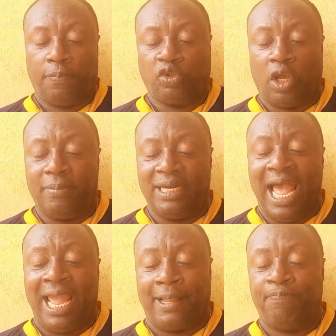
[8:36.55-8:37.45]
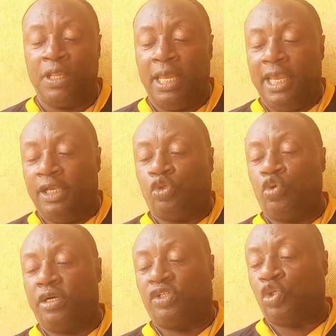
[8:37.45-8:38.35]
Psalm 9 is
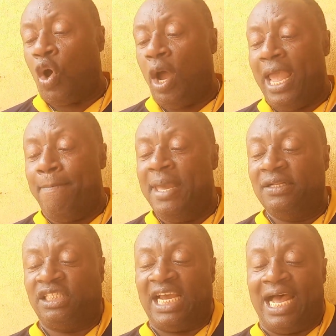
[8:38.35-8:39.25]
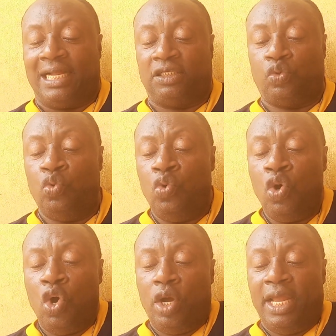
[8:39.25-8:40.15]
to restore a male child who
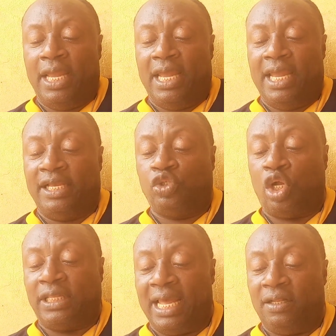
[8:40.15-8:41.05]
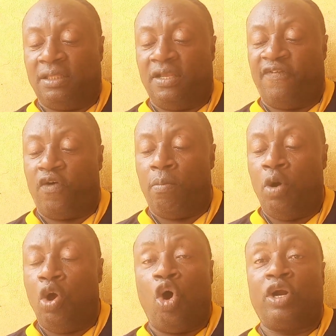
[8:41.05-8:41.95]
is not healthy
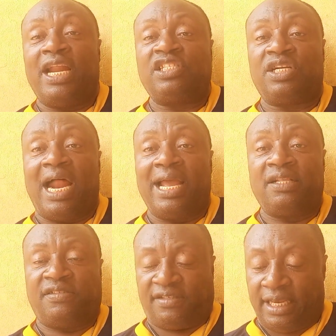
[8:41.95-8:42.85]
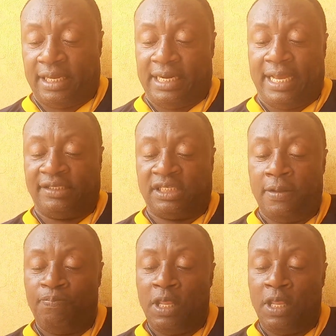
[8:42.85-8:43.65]
from unnatural sickness.